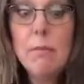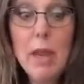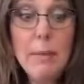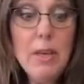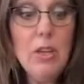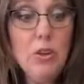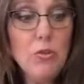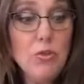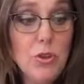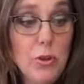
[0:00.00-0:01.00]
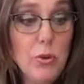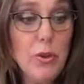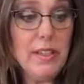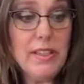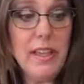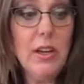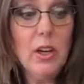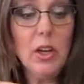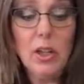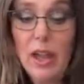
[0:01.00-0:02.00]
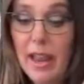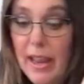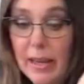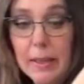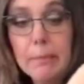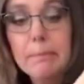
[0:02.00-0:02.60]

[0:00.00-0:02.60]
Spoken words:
maybe you do dinner like